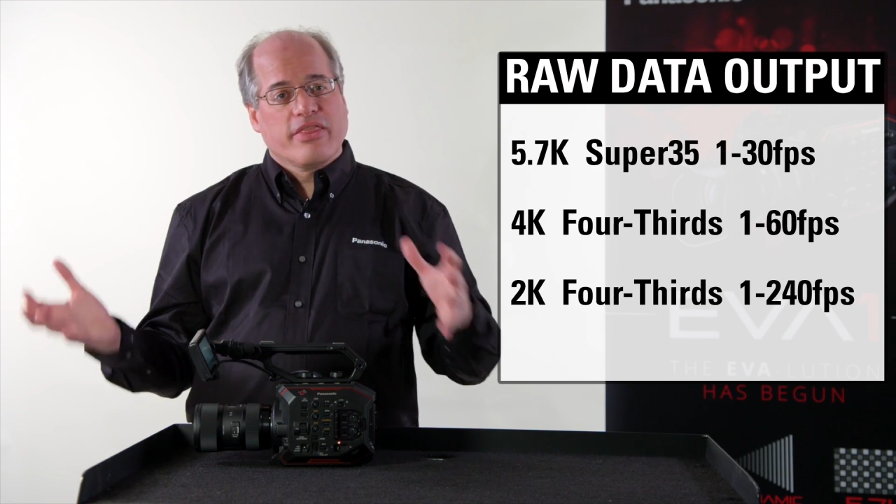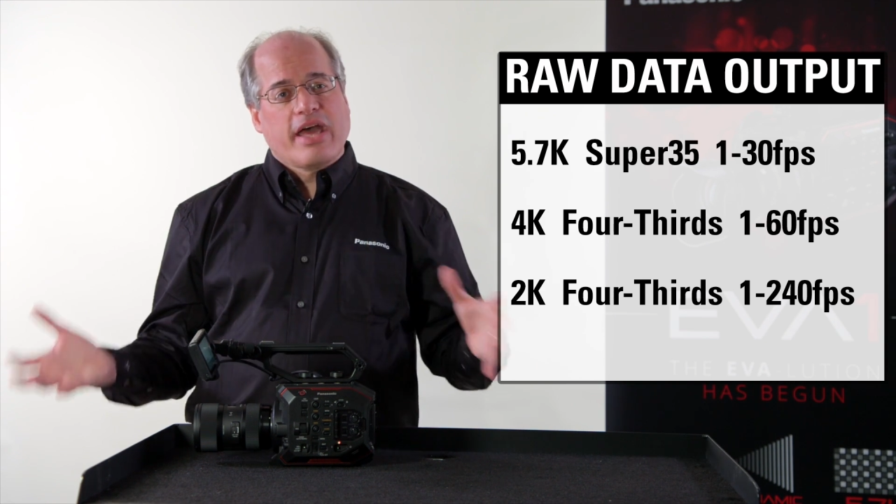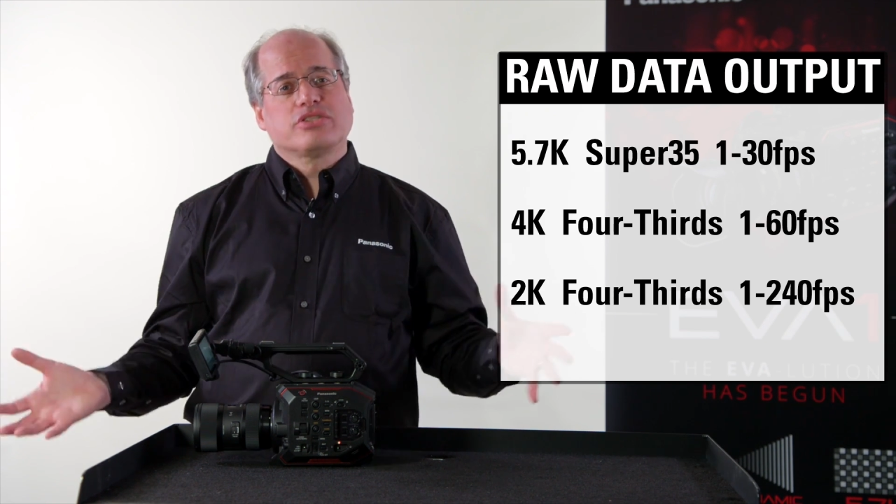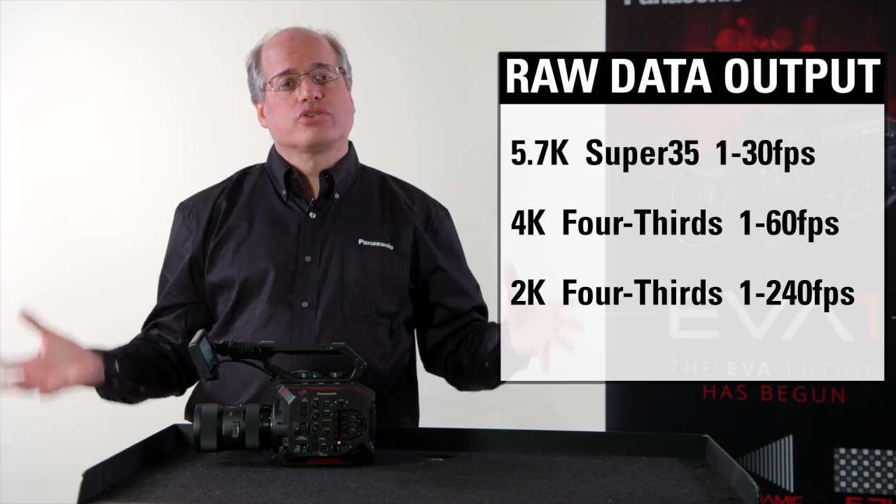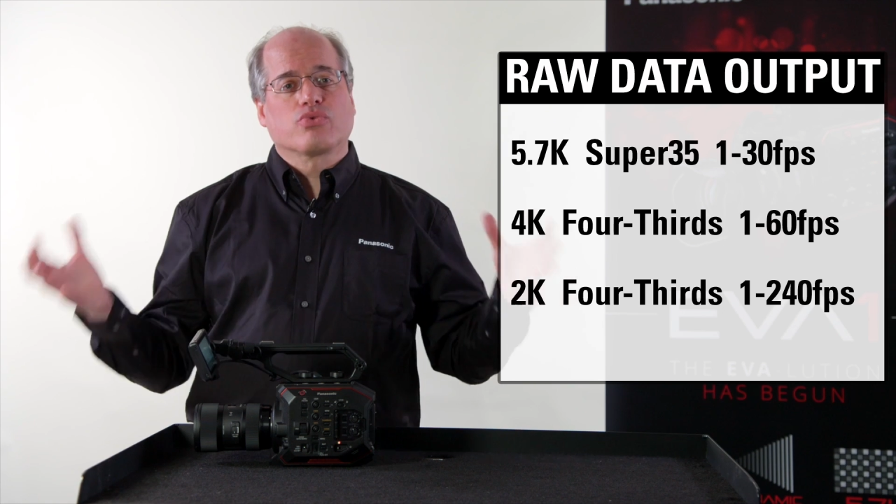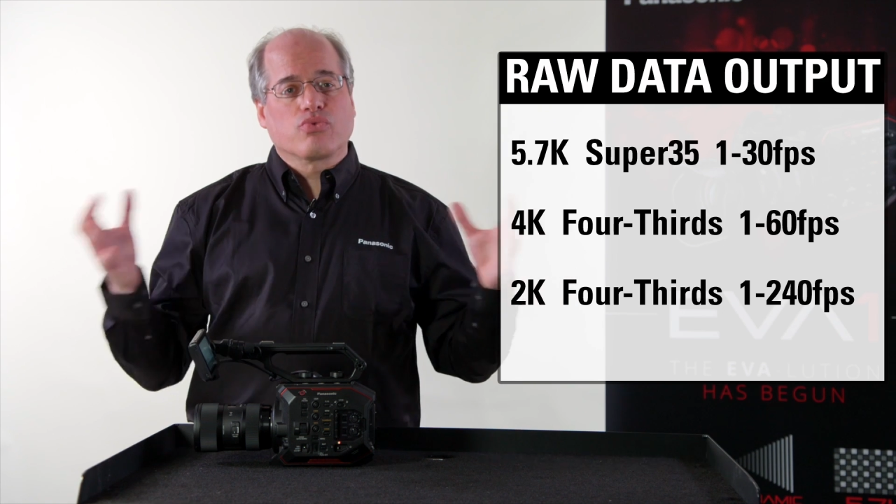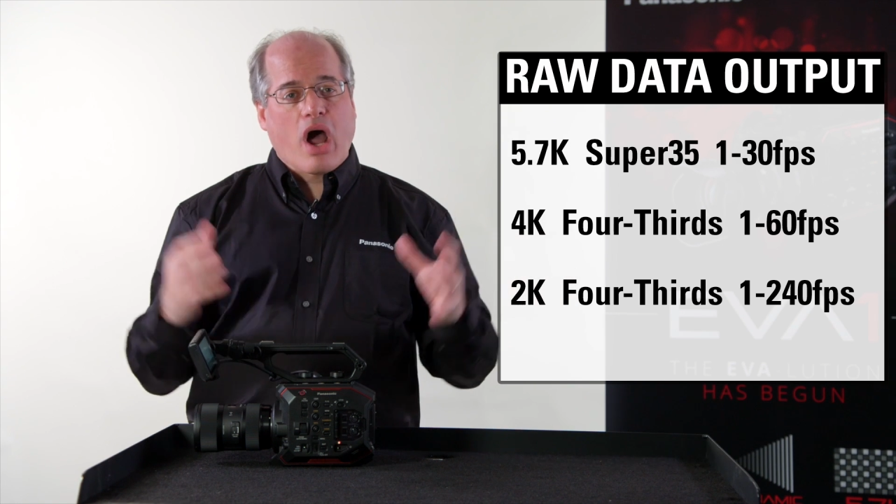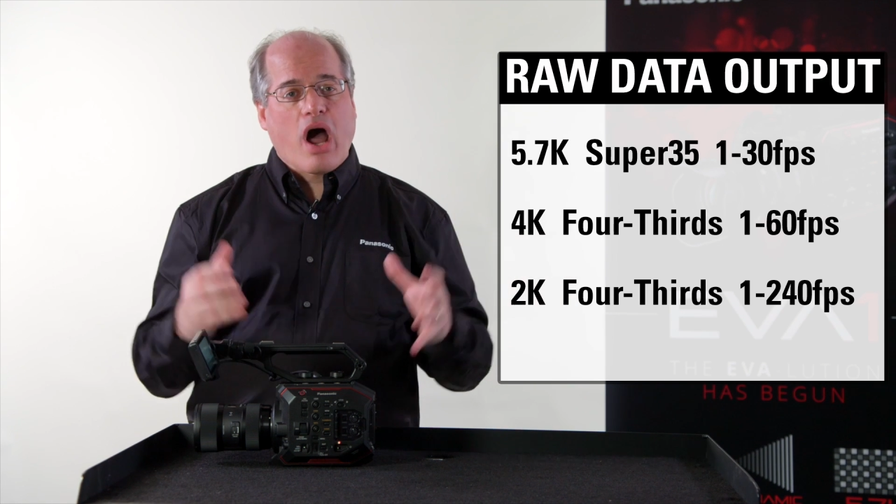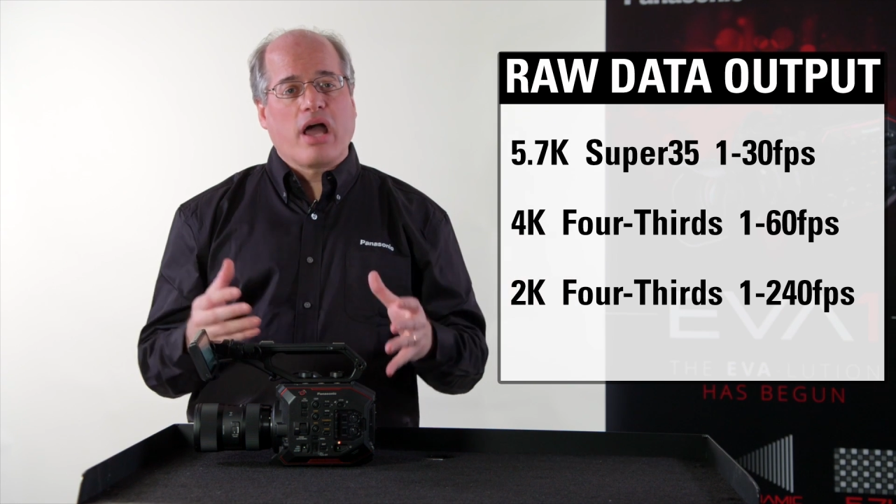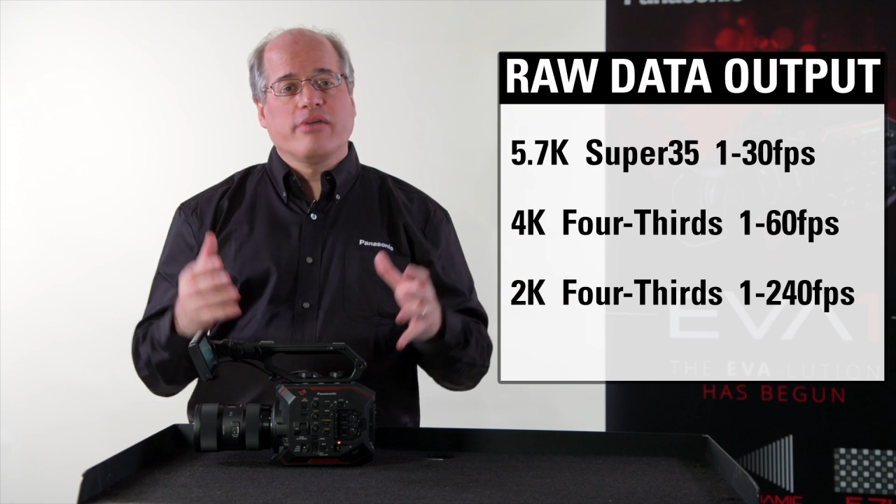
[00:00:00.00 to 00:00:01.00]
that's
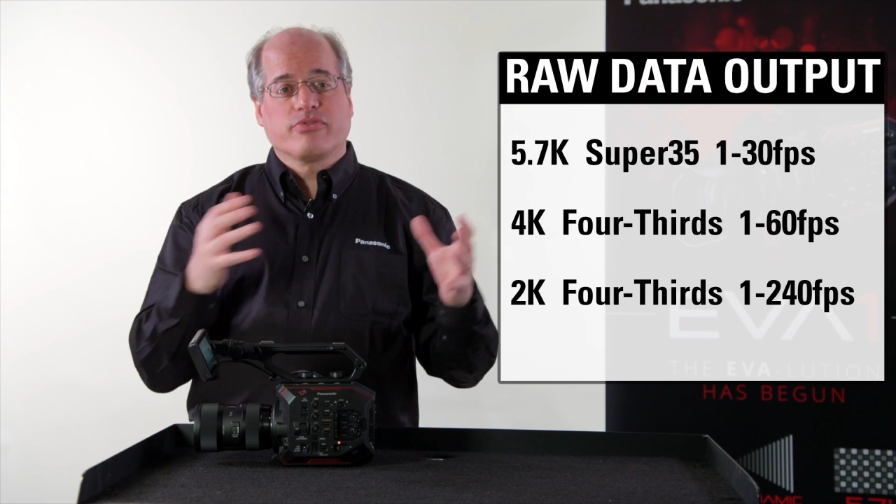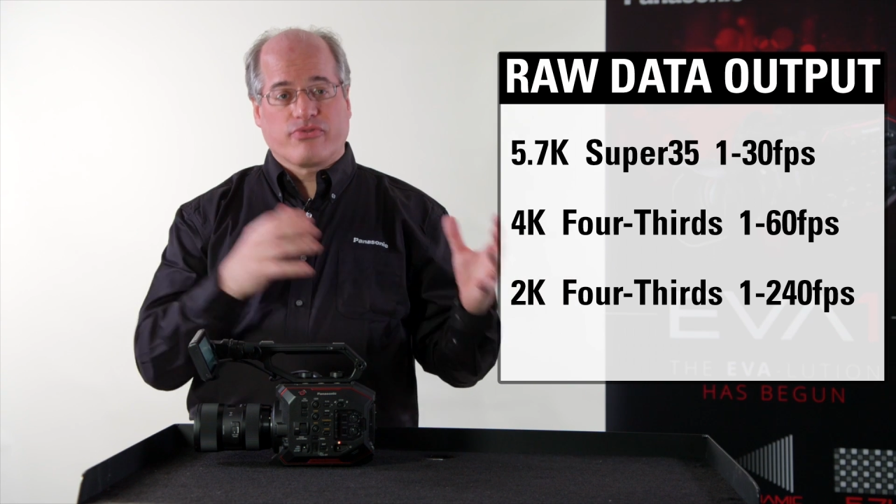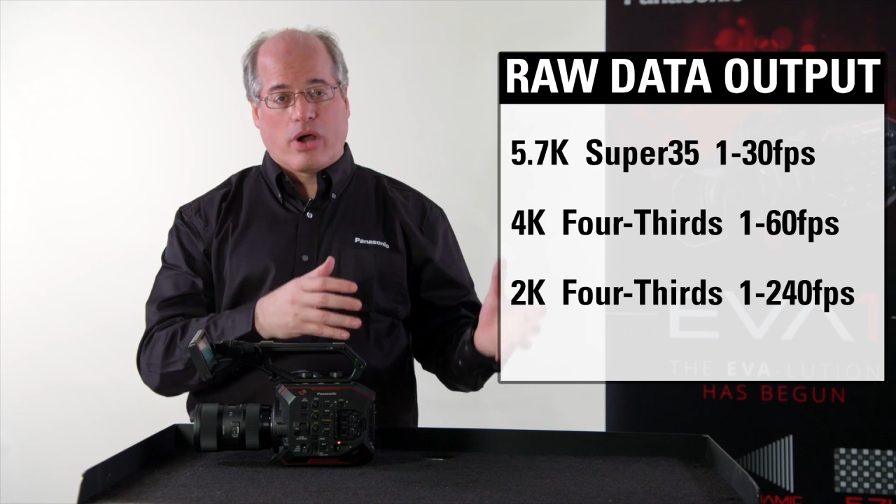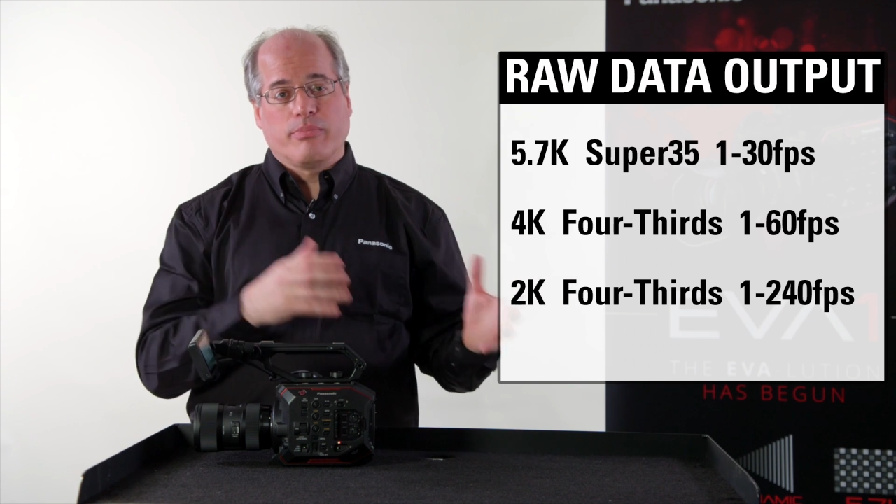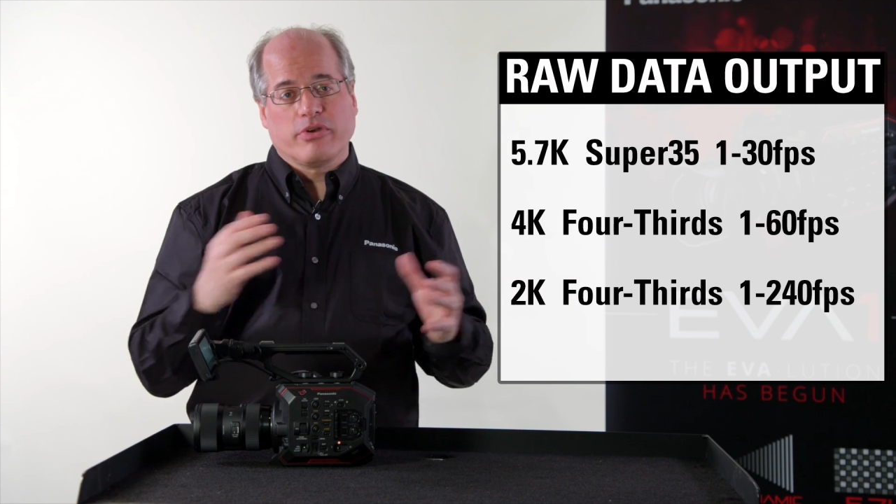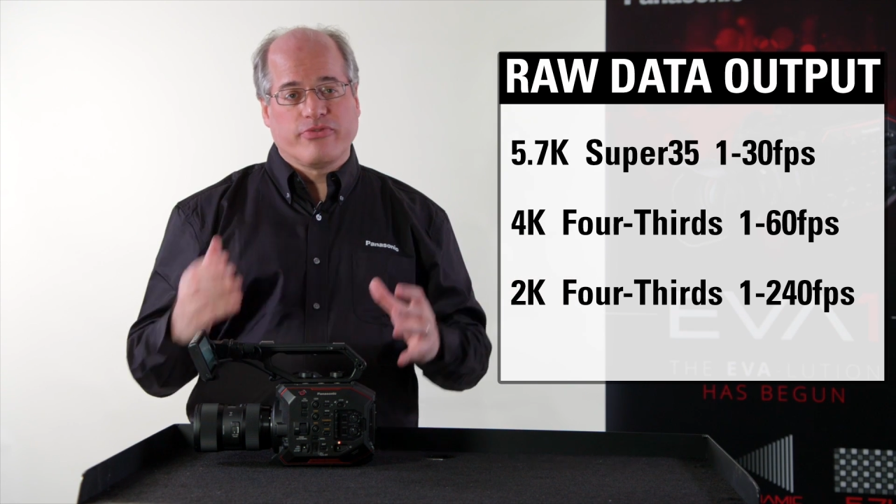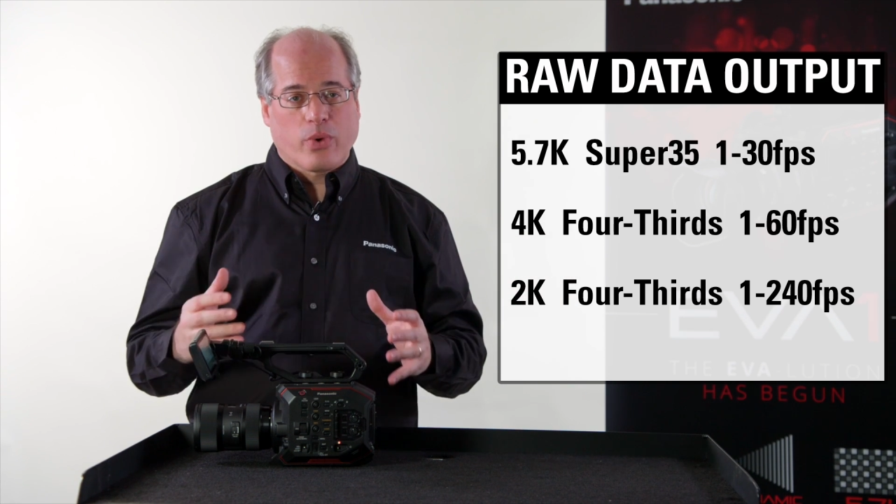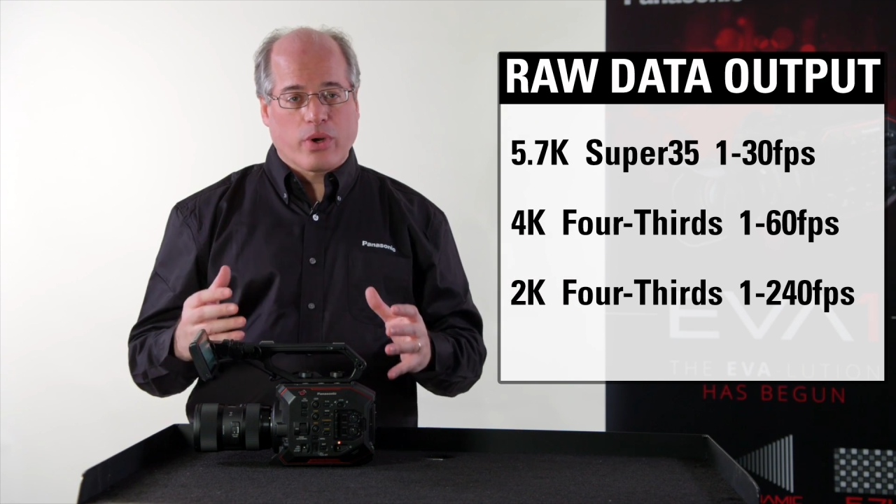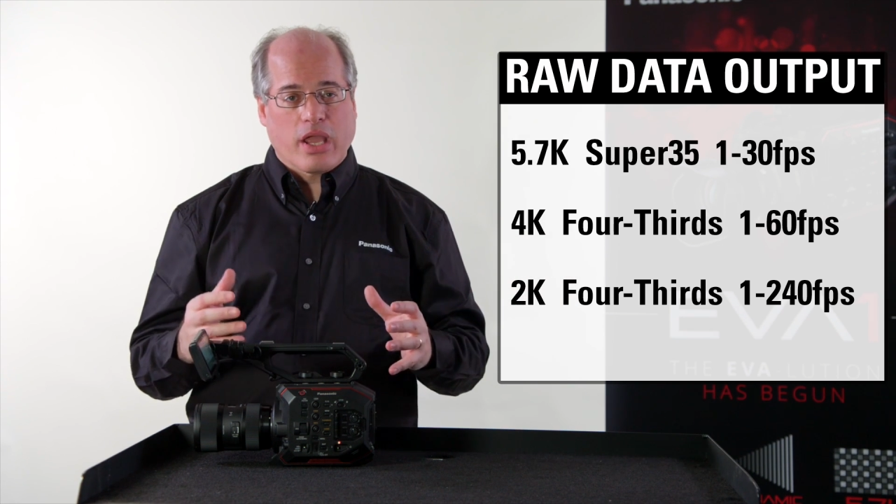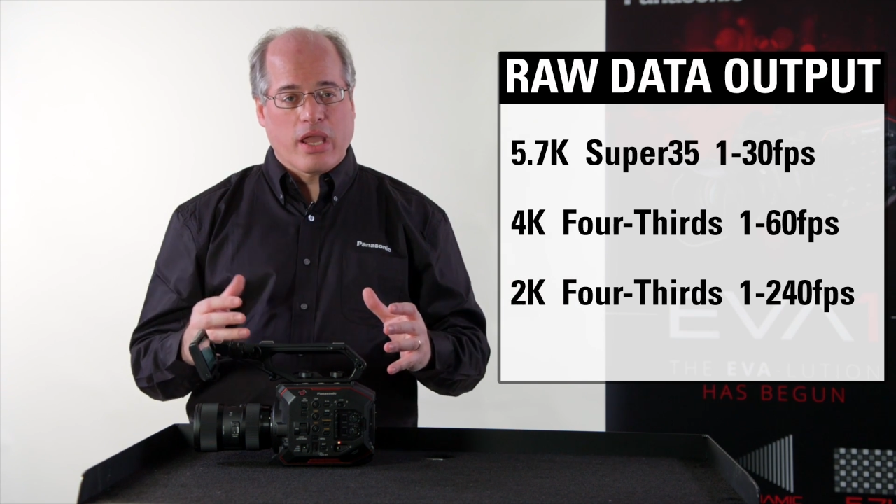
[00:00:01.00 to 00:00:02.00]
derived from the
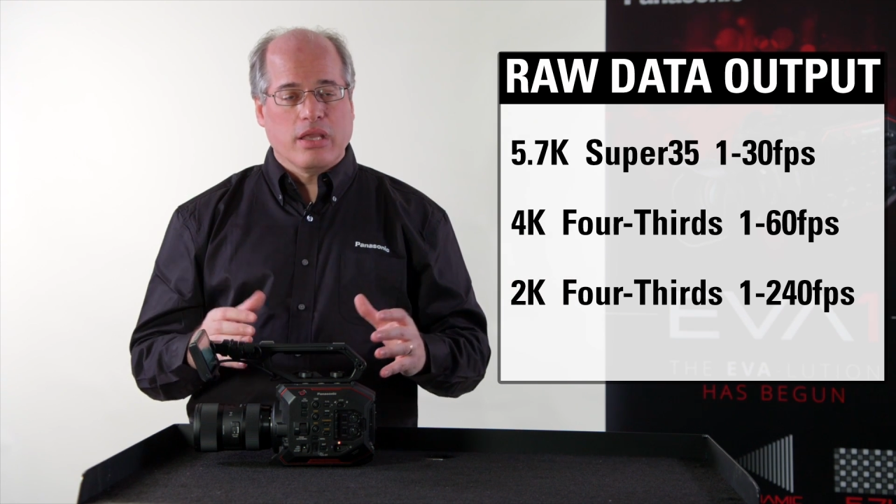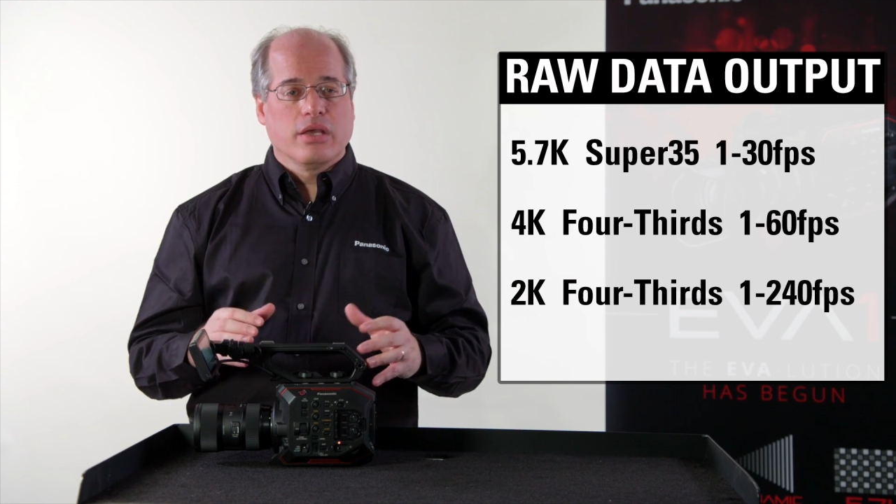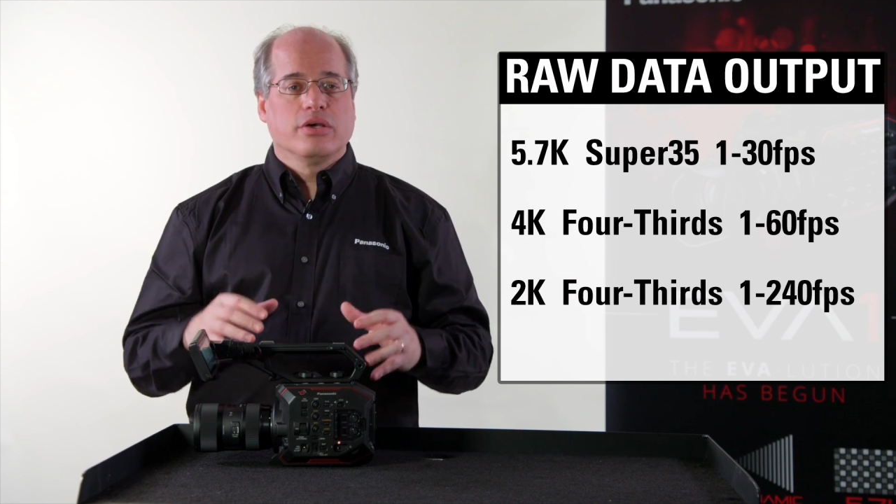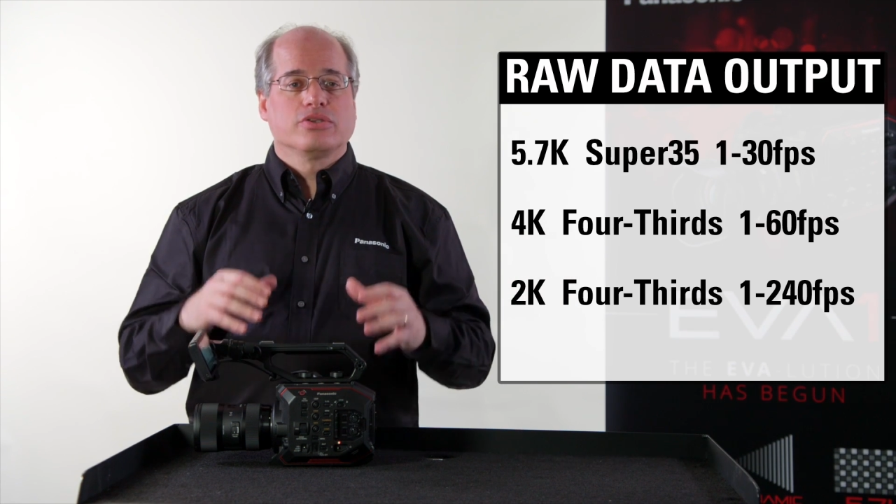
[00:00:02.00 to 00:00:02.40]
4K.